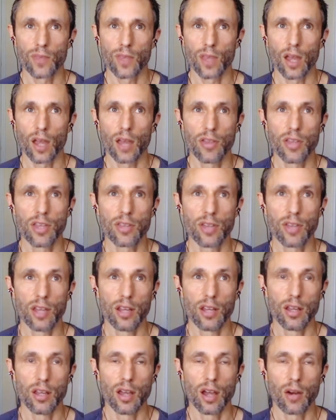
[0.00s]
I think that
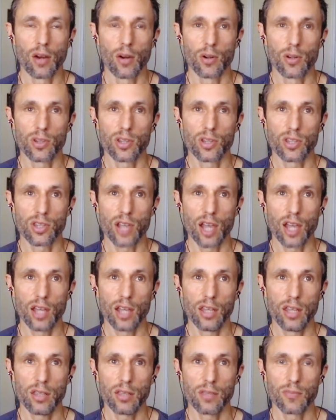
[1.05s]
it, our
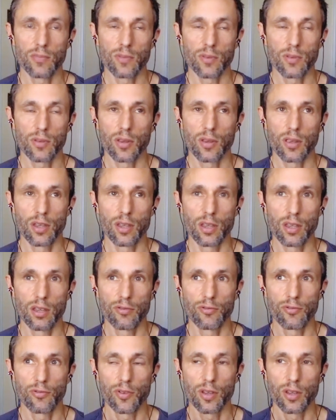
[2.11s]
society, if